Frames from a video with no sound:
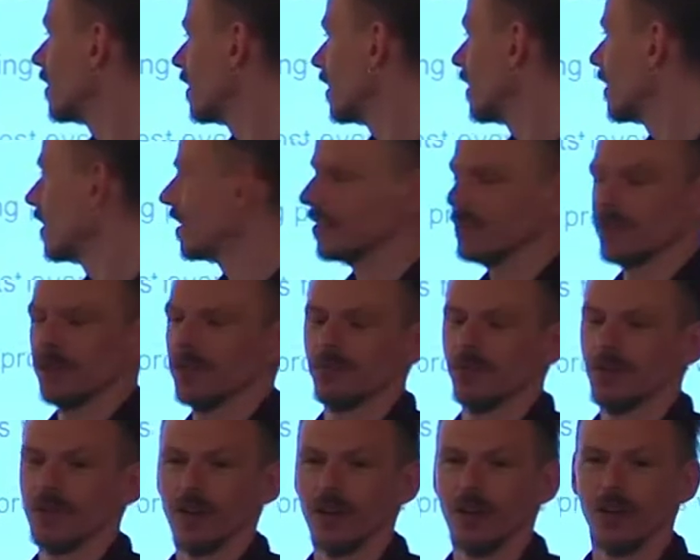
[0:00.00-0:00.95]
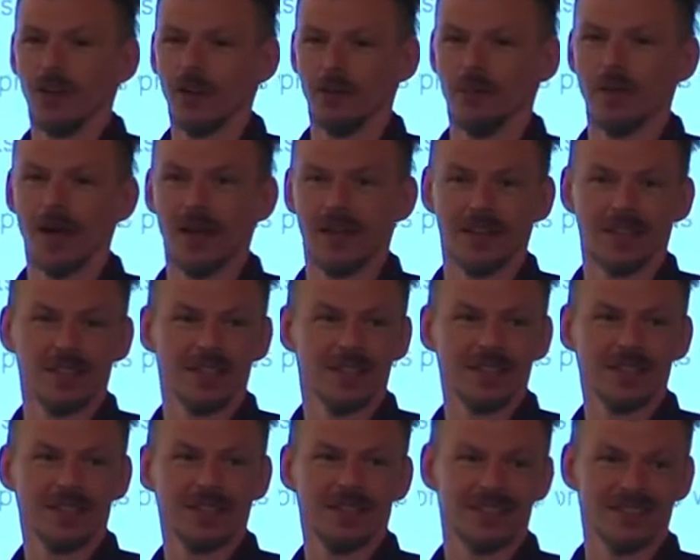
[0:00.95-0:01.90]
you put a lot of money
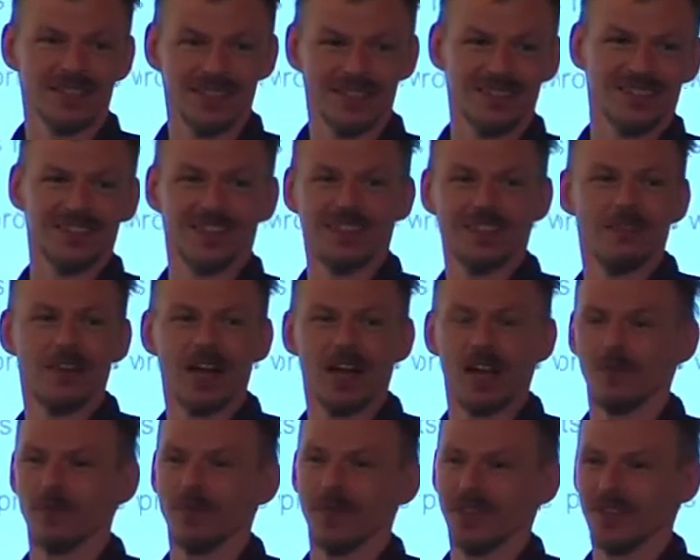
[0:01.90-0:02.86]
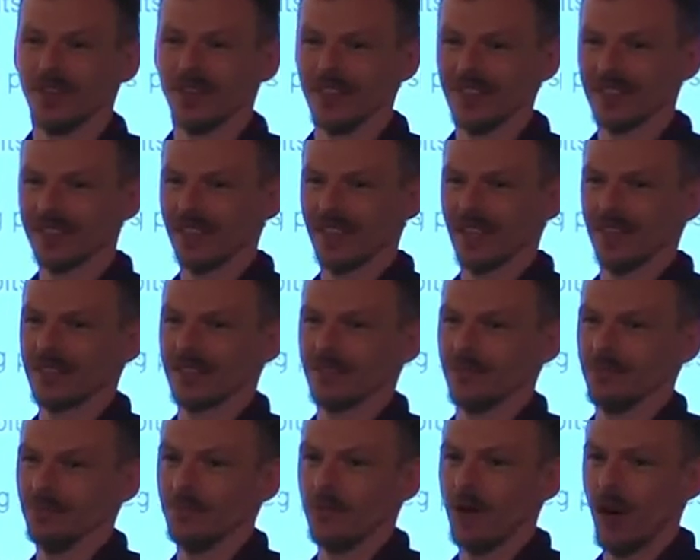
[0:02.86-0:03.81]
into development of this
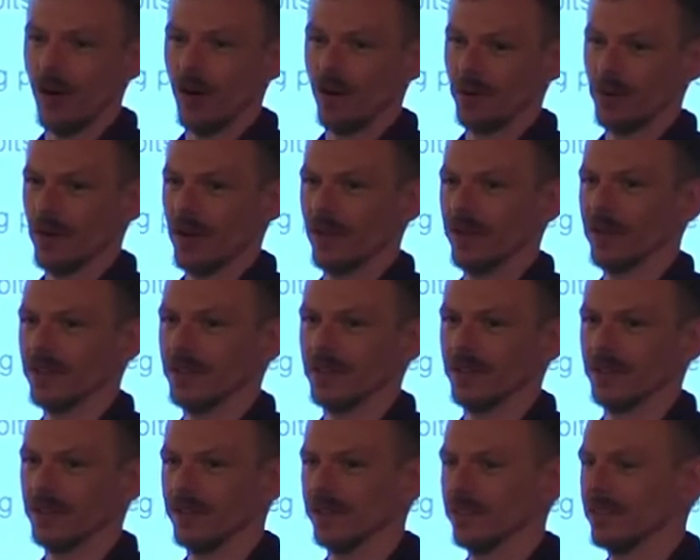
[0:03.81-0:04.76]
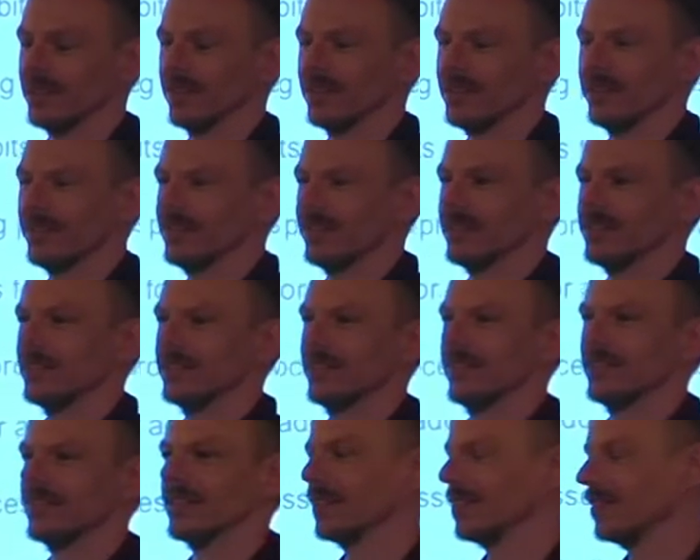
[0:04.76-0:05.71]
custom hardware, and
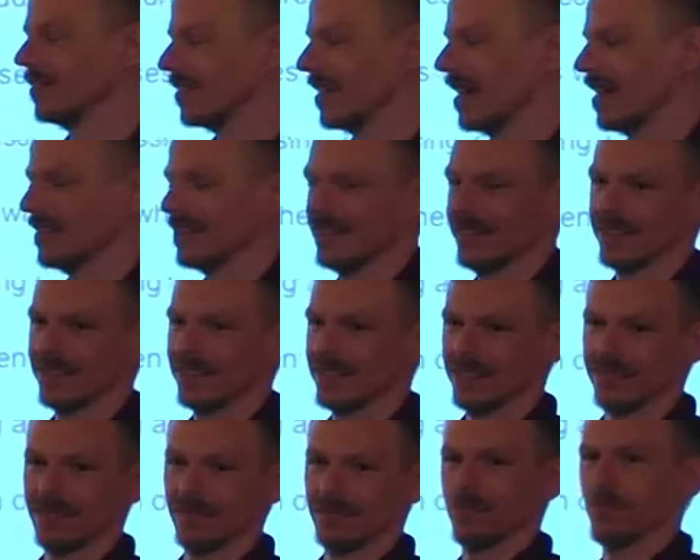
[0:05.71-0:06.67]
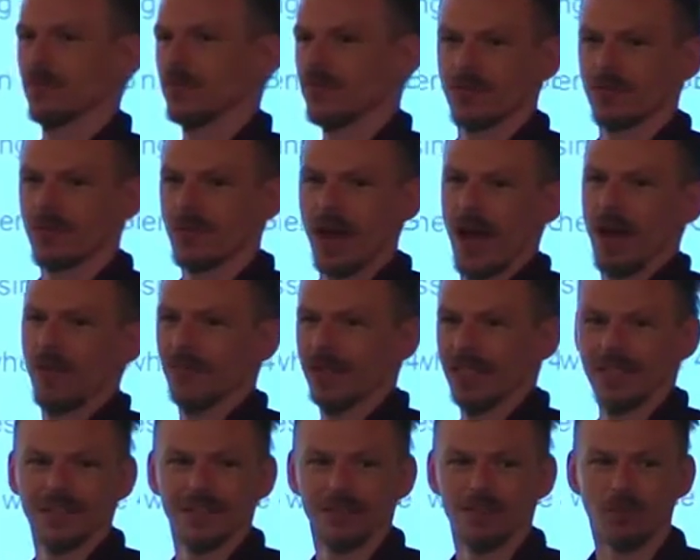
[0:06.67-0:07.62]
you can't just cram
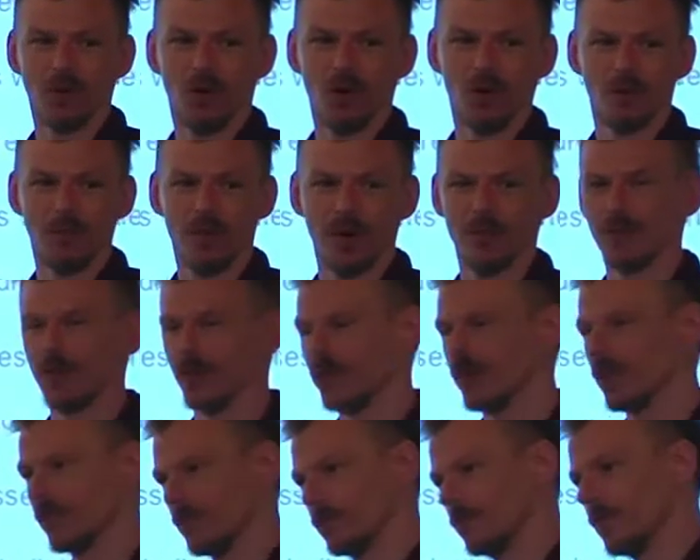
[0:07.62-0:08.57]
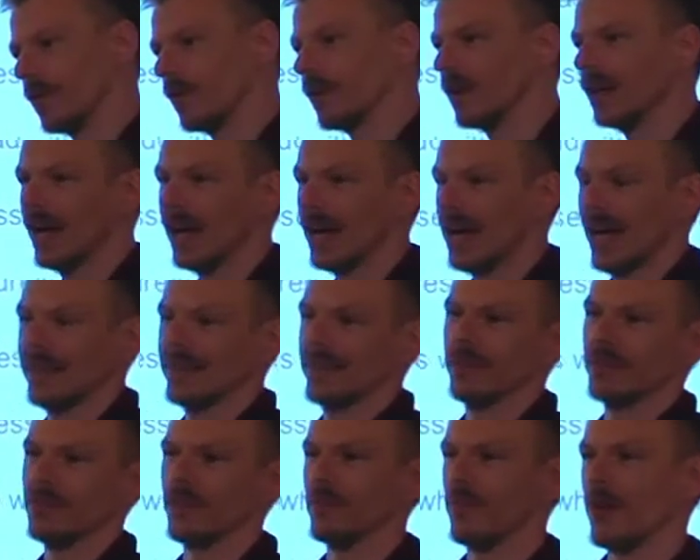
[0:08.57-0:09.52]
in more memory or more. And
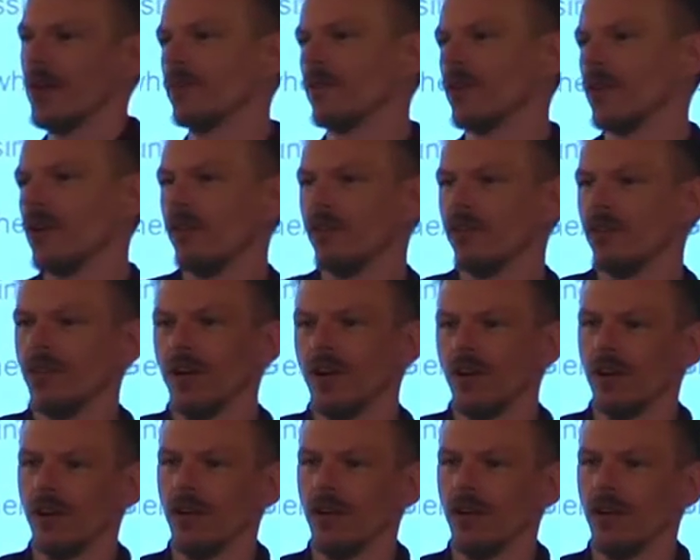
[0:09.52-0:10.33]
the memory of a